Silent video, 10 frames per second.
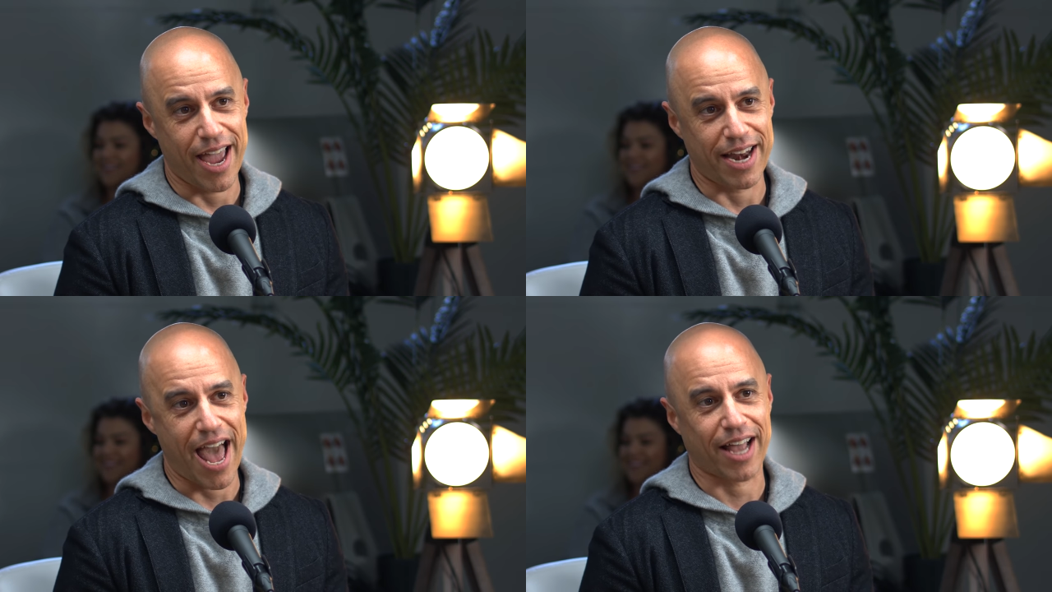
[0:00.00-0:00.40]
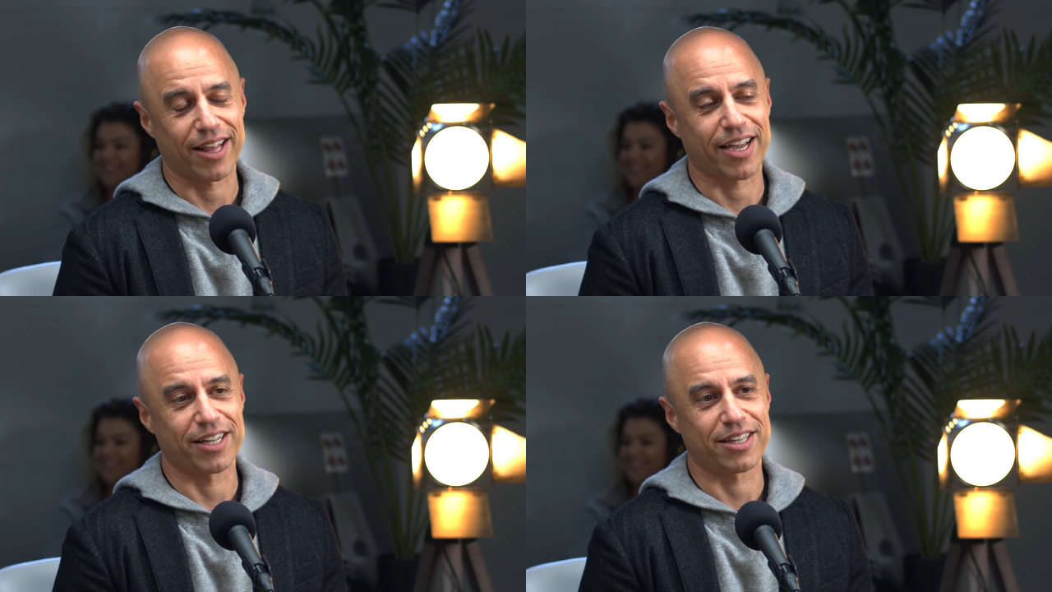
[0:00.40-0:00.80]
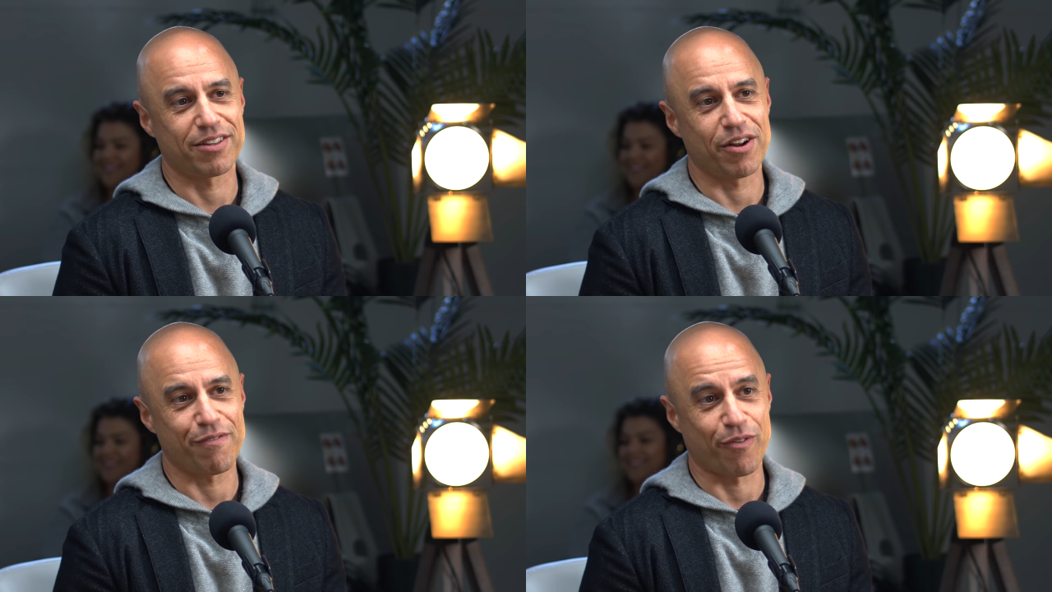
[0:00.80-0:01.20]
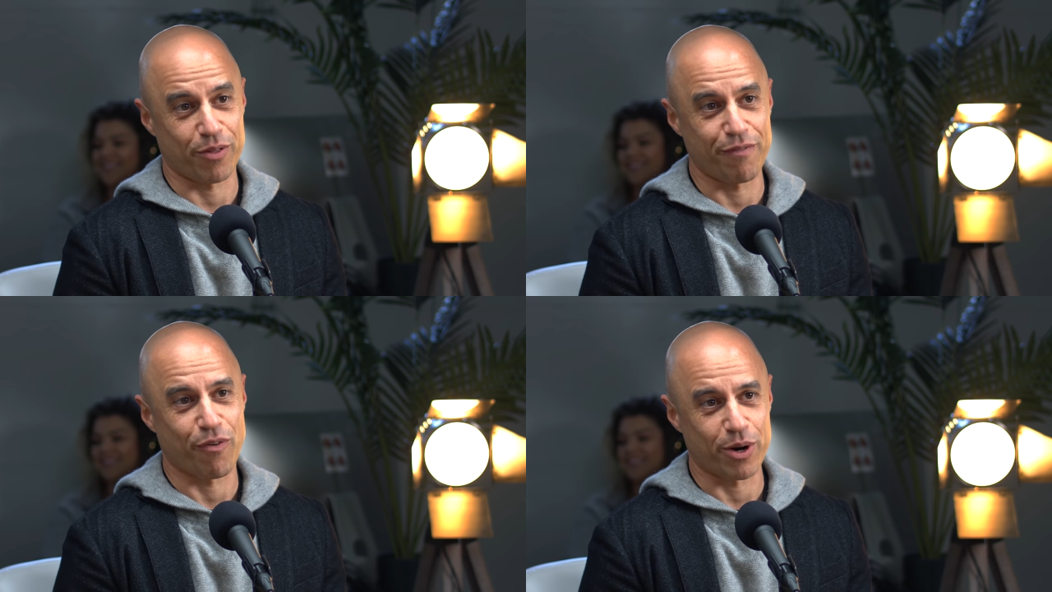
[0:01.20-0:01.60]
Speaker 1: and act like a you know for the
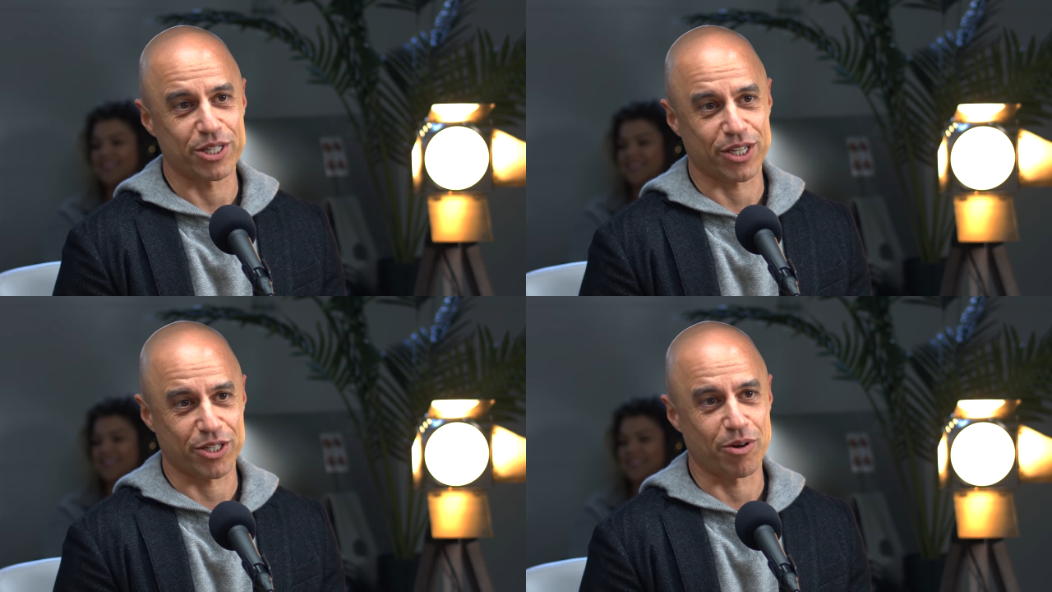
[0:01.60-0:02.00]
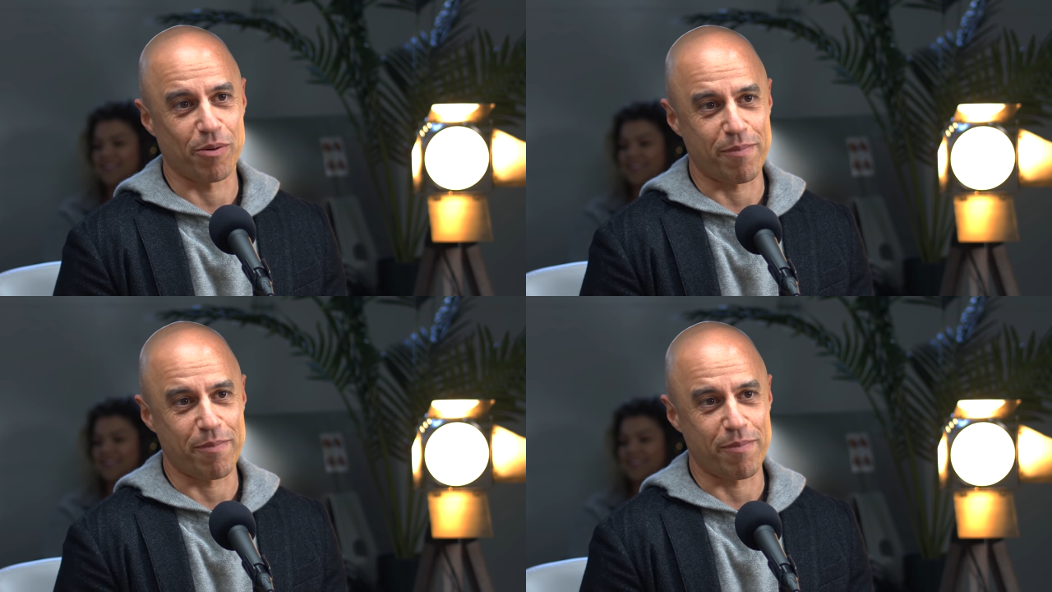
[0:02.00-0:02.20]
46 year old